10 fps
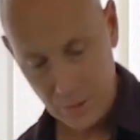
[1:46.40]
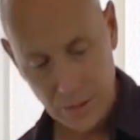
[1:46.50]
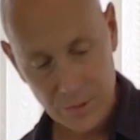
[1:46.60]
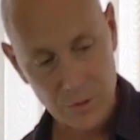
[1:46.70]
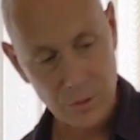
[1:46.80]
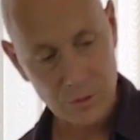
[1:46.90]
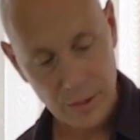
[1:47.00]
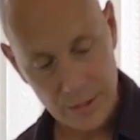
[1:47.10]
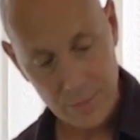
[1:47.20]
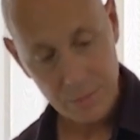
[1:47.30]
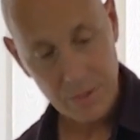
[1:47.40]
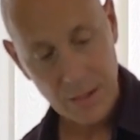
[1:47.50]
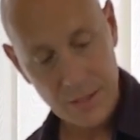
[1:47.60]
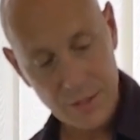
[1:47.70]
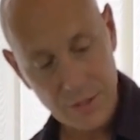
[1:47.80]
nice and straight,
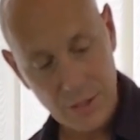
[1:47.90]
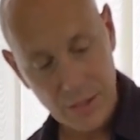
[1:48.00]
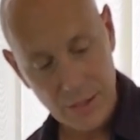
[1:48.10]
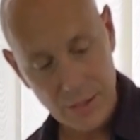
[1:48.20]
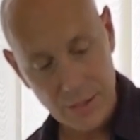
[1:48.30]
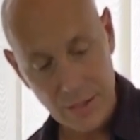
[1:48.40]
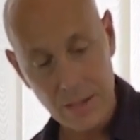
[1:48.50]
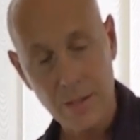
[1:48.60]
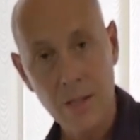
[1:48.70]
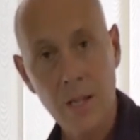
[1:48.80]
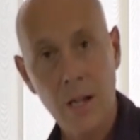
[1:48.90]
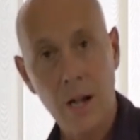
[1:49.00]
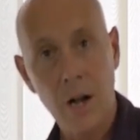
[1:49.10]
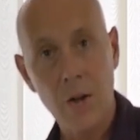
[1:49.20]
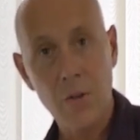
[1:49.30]
place your hand again
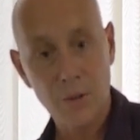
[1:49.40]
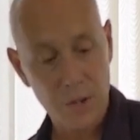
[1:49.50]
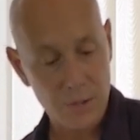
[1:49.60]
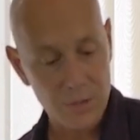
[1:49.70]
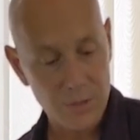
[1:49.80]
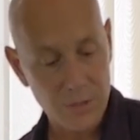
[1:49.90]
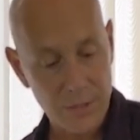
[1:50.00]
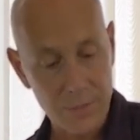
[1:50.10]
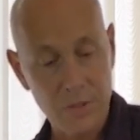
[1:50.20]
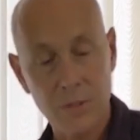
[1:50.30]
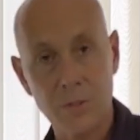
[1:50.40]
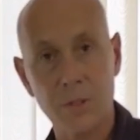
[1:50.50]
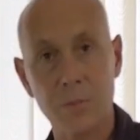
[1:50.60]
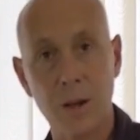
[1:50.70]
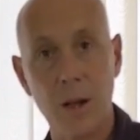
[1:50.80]
over the segments of the
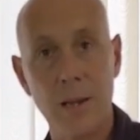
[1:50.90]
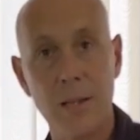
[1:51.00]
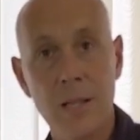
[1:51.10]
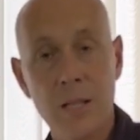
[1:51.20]
spine.